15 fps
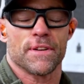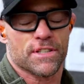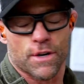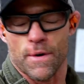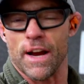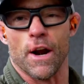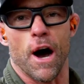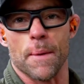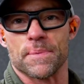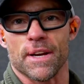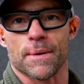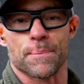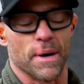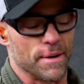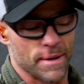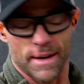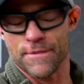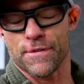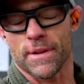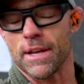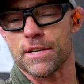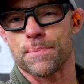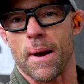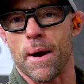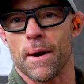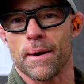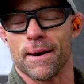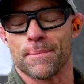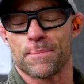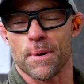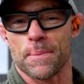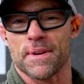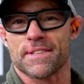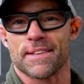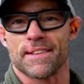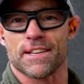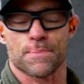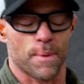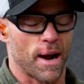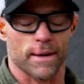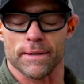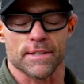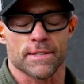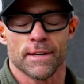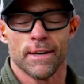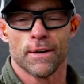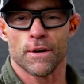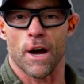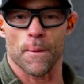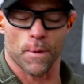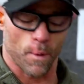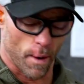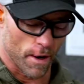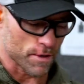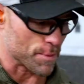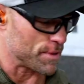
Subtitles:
It's a great optic, but for this purpose in this practice, not required.